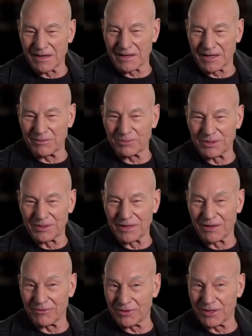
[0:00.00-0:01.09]
a clip
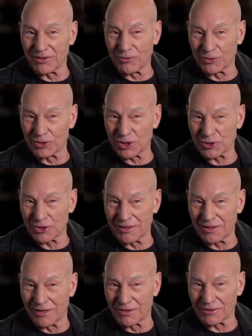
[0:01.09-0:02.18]
of her
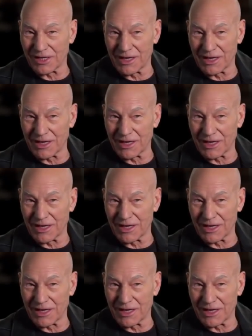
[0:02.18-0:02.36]
audition on